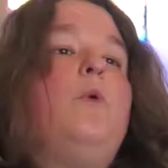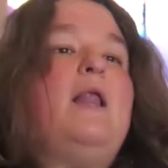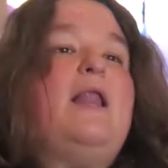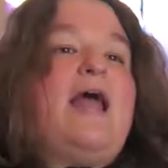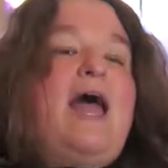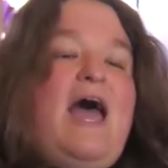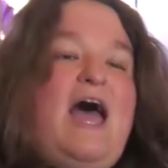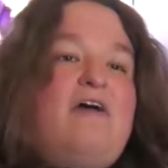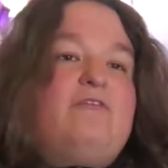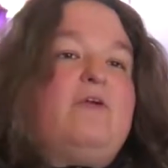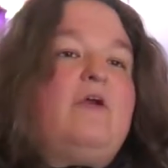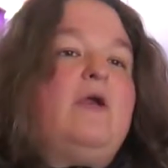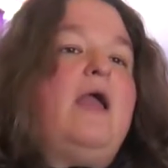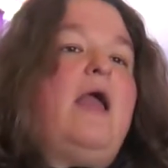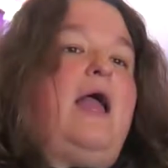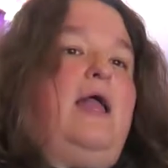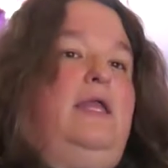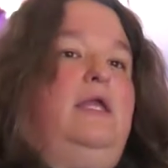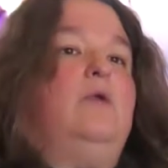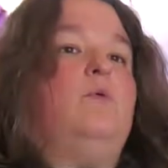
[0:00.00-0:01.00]
Whenever
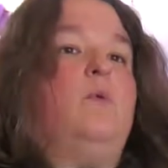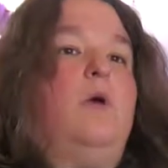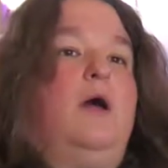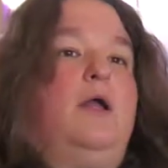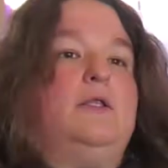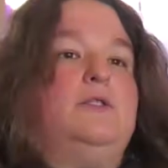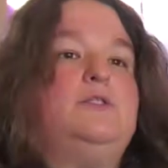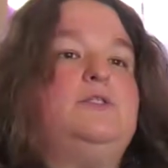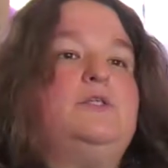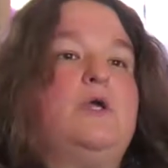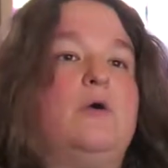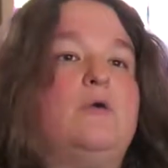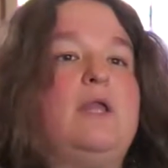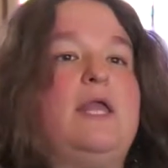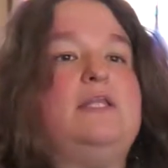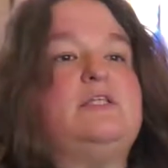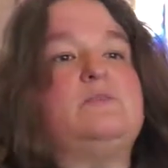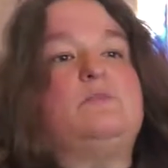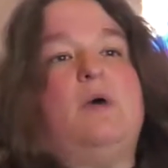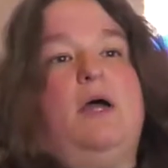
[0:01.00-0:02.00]
anyone
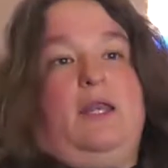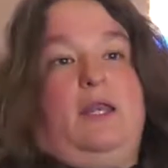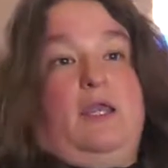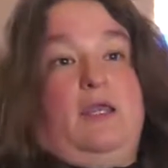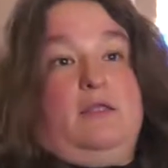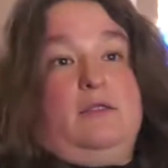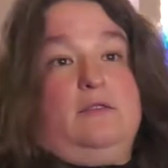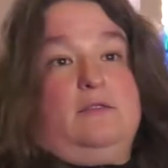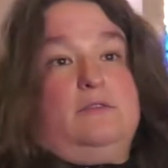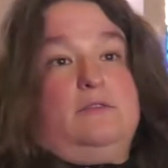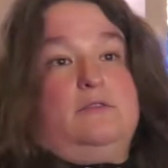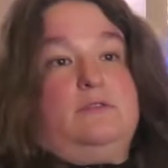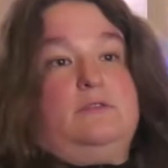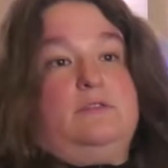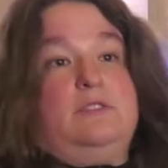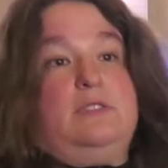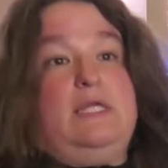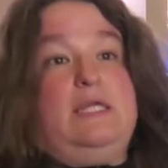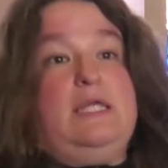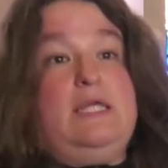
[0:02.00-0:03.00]
donates money
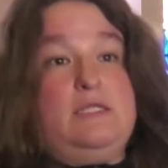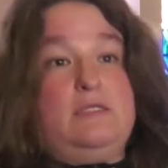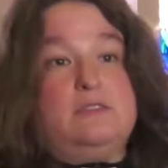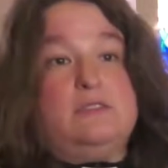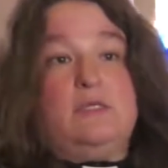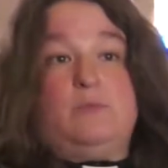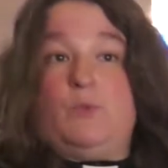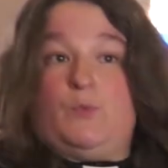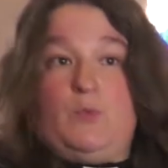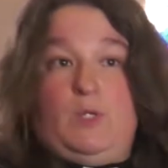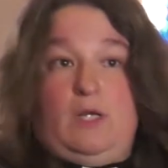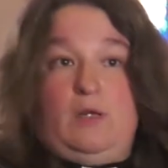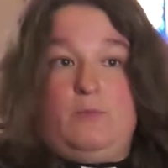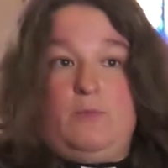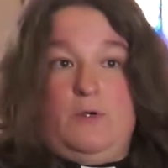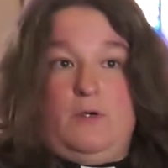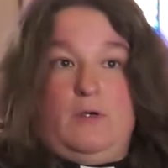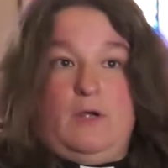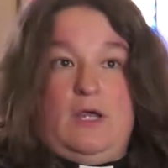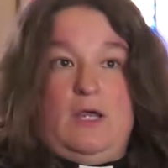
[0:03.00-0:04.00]
to the Eaton Summer Reading
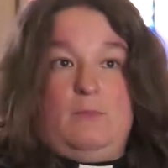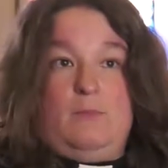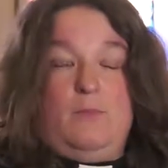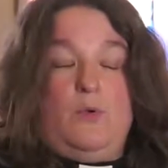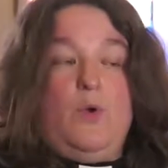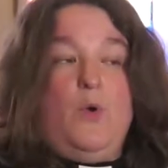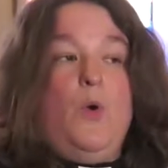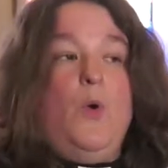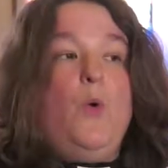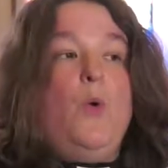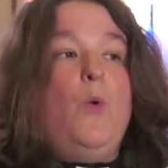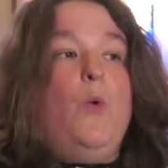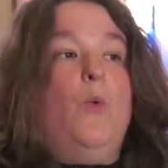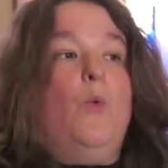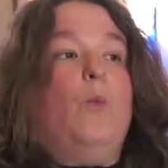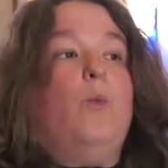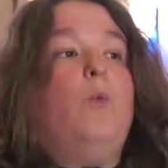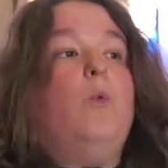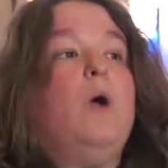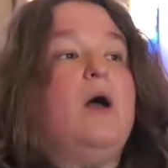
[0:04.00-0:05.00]
Program,
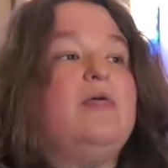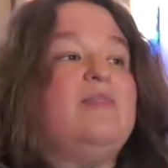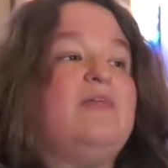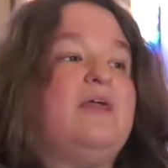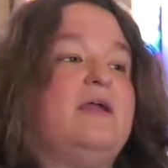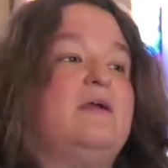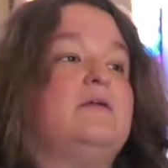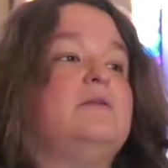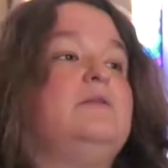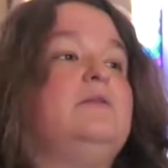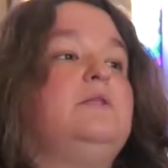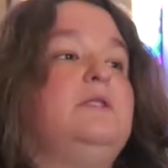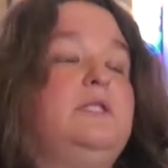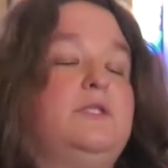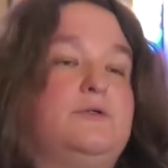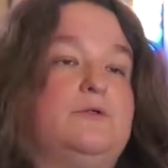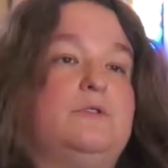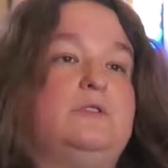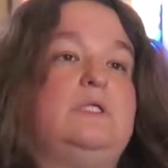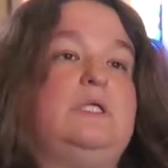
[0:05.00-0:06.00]
what they are
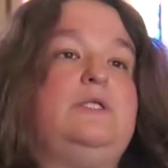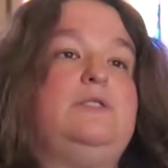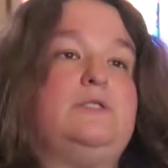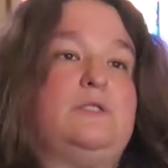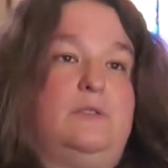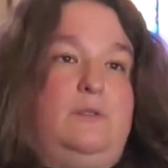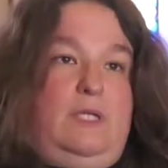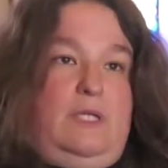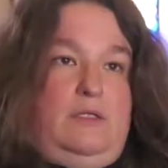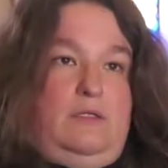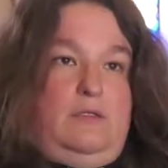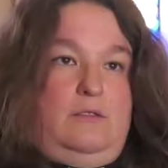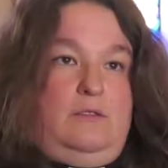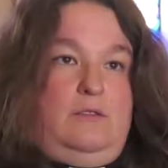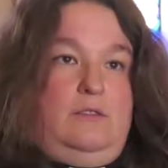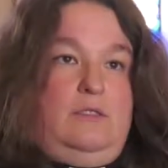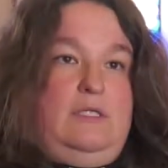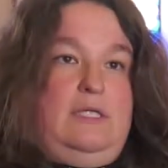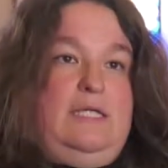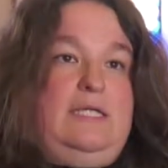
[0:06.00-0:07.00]
literally doing
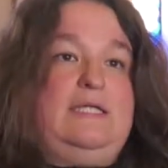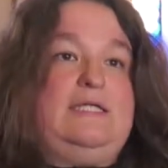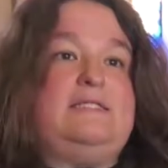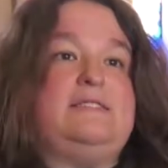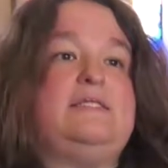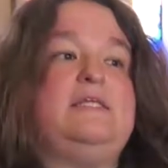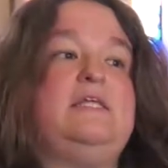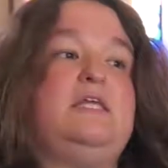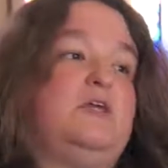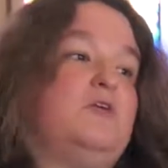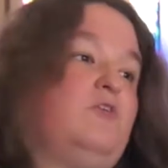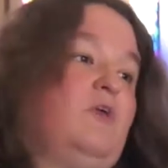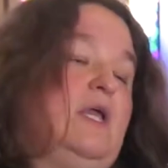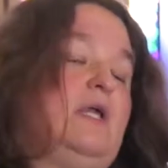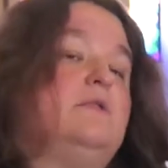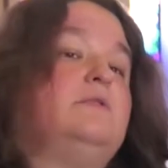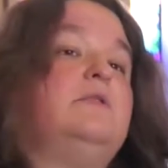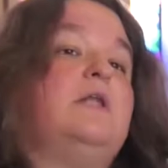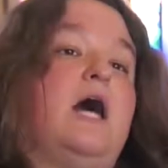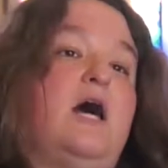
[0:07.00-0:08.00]
is
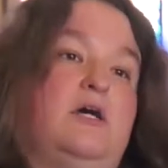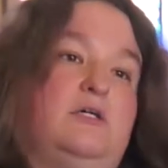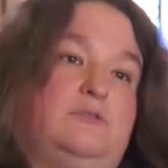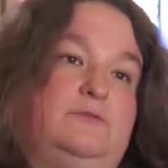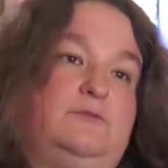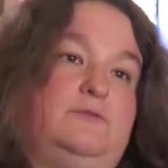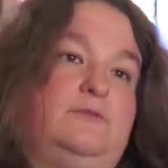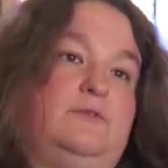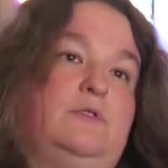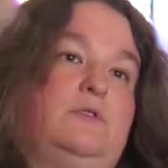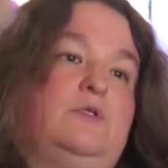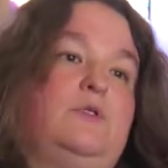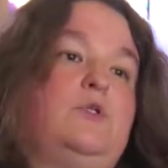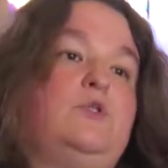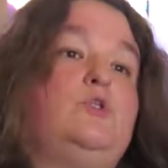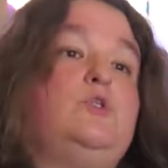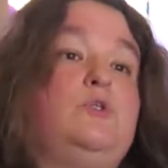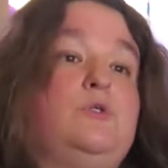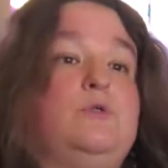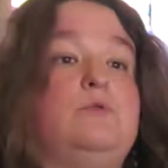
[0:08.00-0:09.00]
giving love
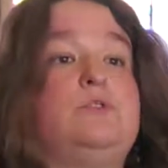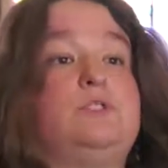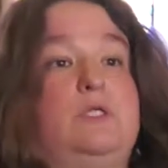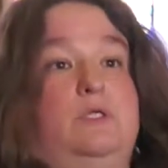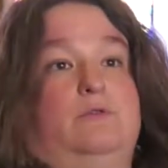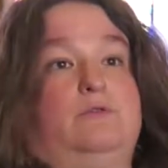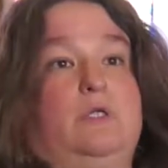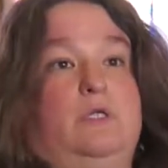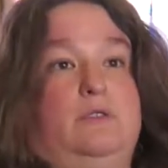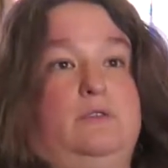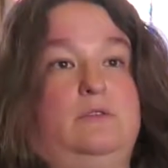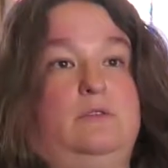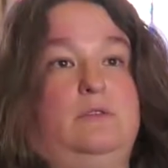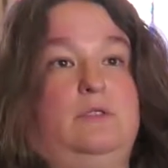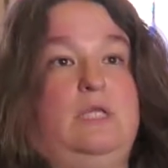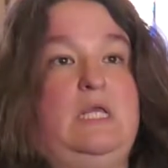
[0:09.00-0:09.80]
to children.